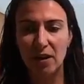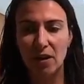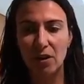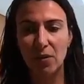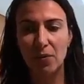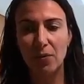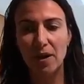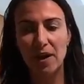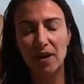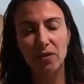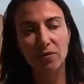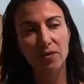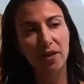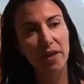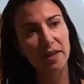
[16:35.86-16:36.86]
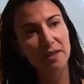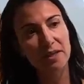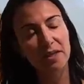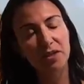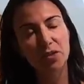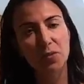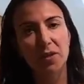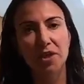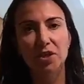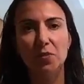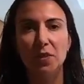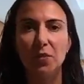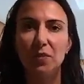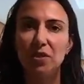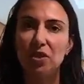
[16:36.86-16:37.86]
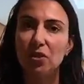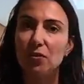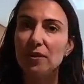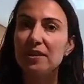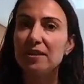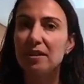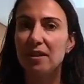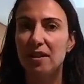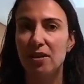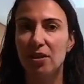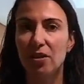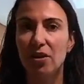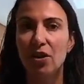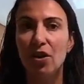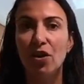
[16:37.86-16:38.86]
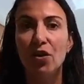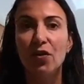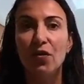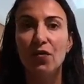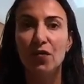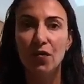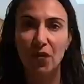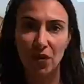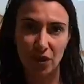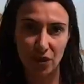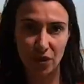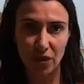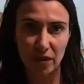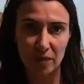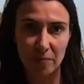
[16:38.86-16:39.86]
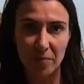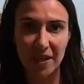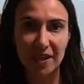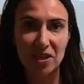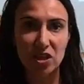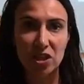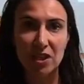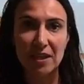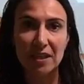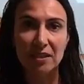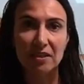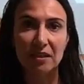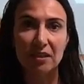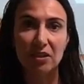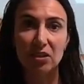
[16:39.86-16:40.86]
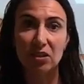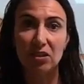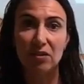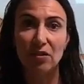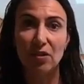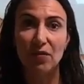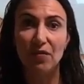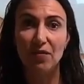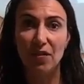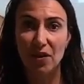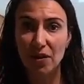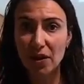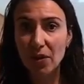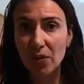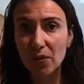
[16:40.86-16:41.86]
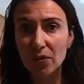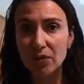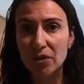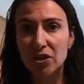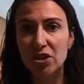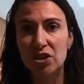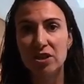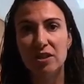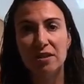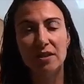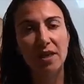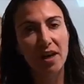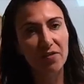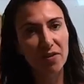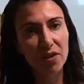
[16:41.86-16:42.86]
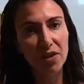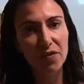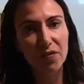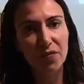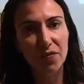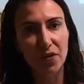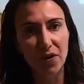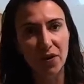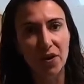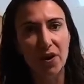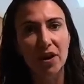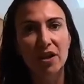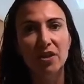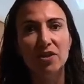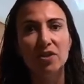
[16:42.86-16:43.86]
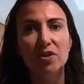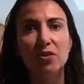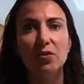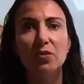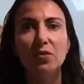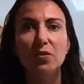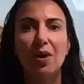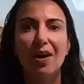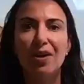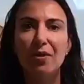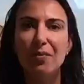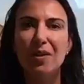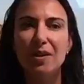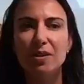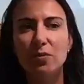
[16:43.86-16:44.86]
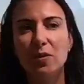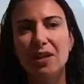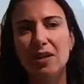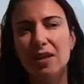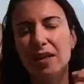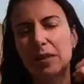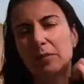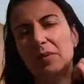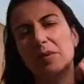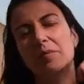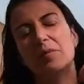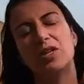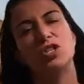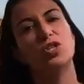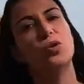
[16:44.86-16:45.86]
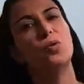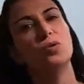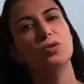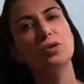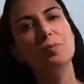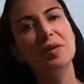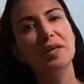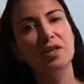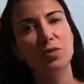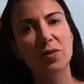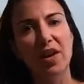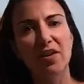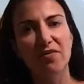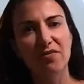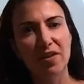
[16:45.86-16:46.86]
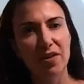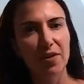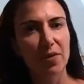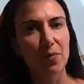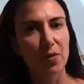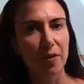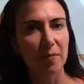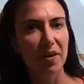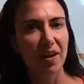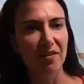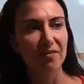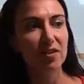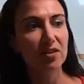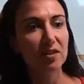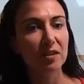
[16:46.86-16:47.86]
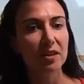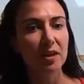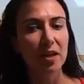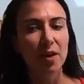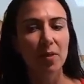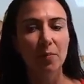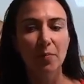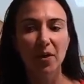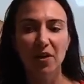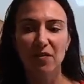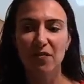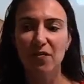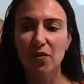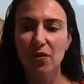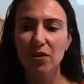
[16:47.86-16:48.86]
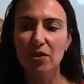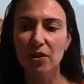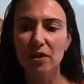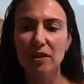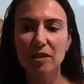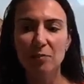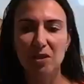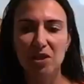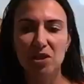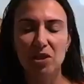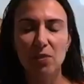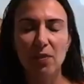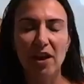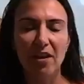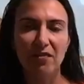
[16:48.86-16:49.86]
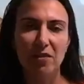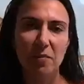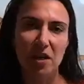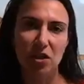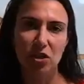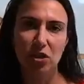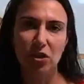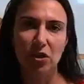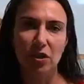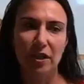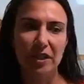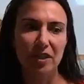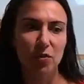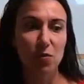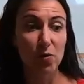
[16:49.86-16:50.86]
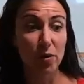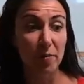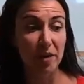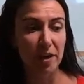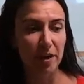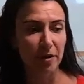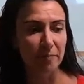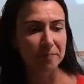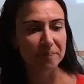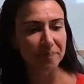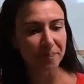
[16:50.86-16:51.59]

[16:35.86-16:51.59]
around 19, 20, 21 degrees in here for the dog because she gets very cold. She doesn't have a lot of fur. So otherwise we could keep it much colder because we have very warm covers. But for the dog especially, we have to make sure it's warm in here.